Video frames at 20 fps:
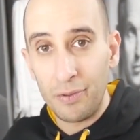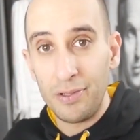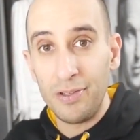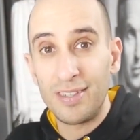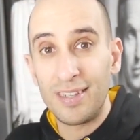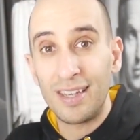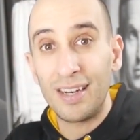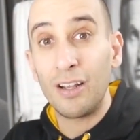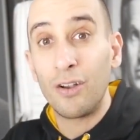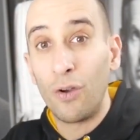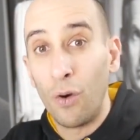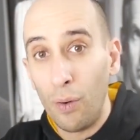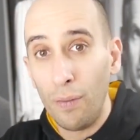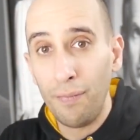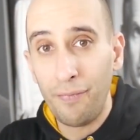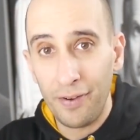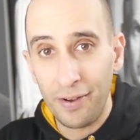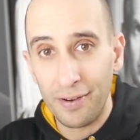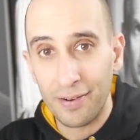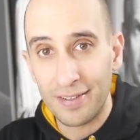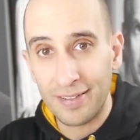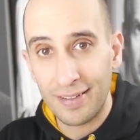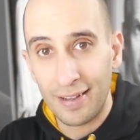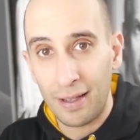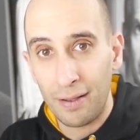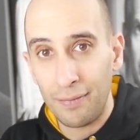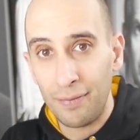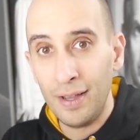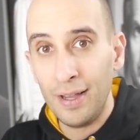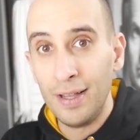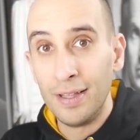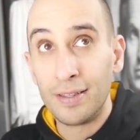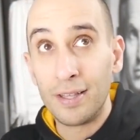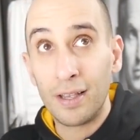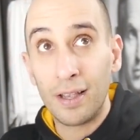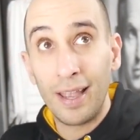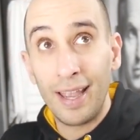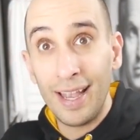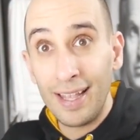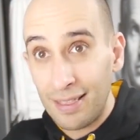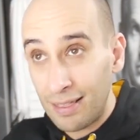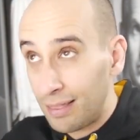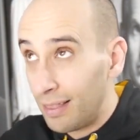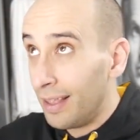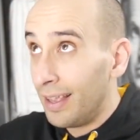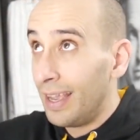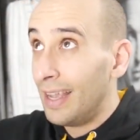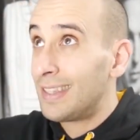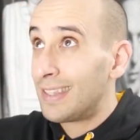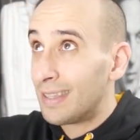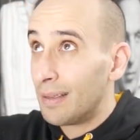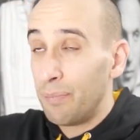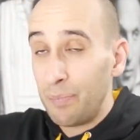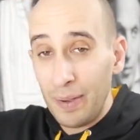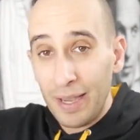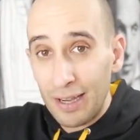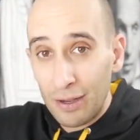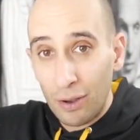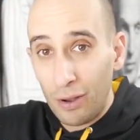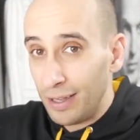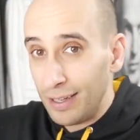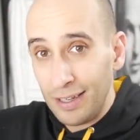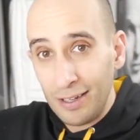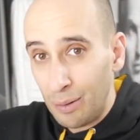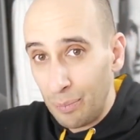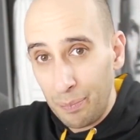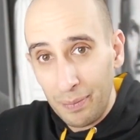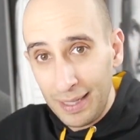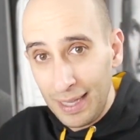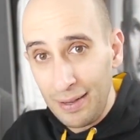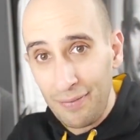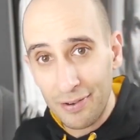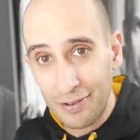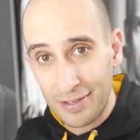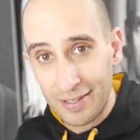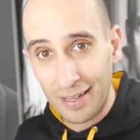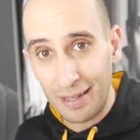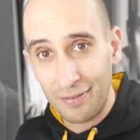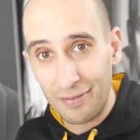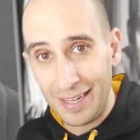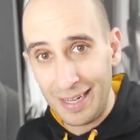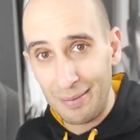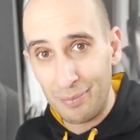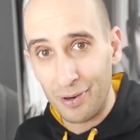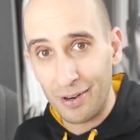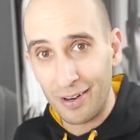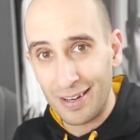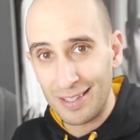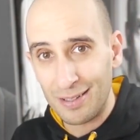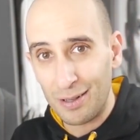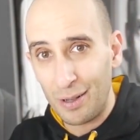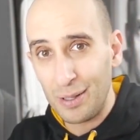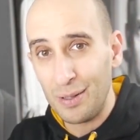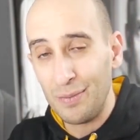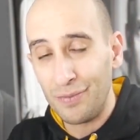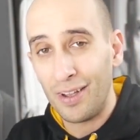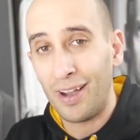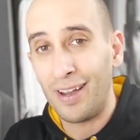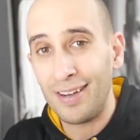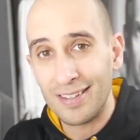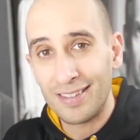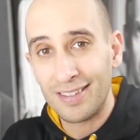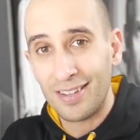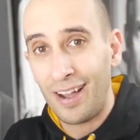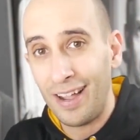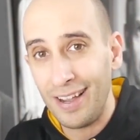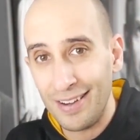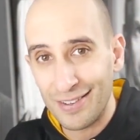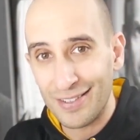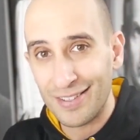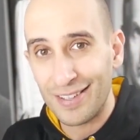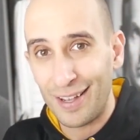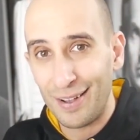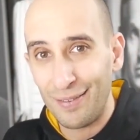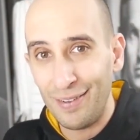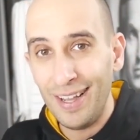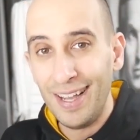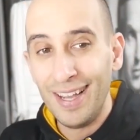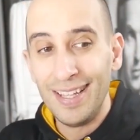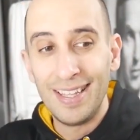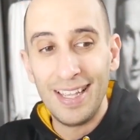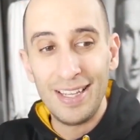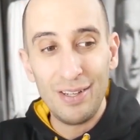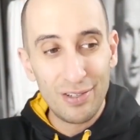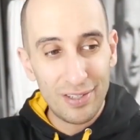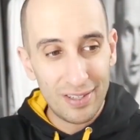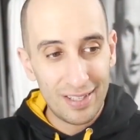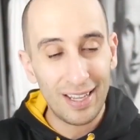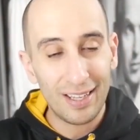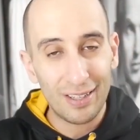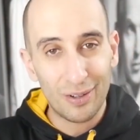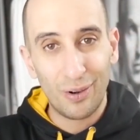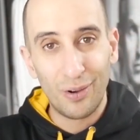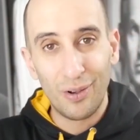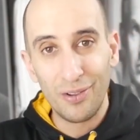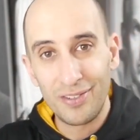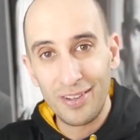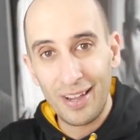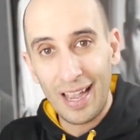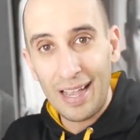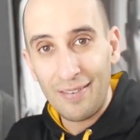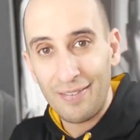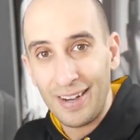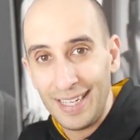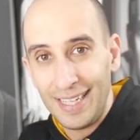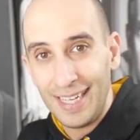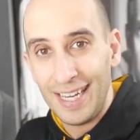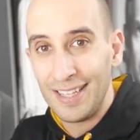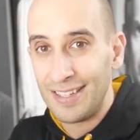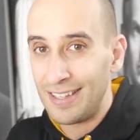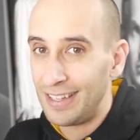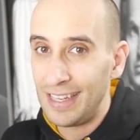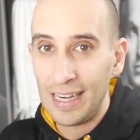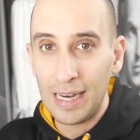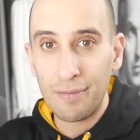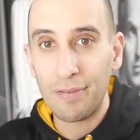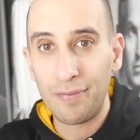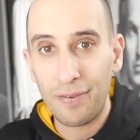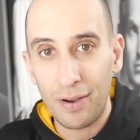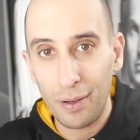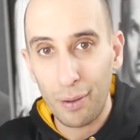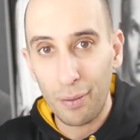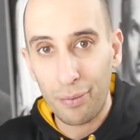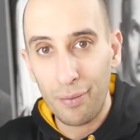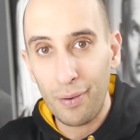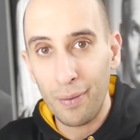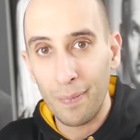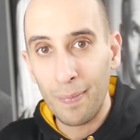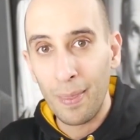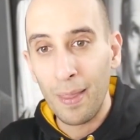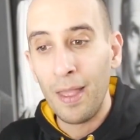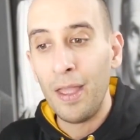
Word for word: When you set a goal for yourself to hit hit some big goal, you don't believe yourself anymore because all you've done is taught yourself that you set goals, you have ideas, and you never follow through.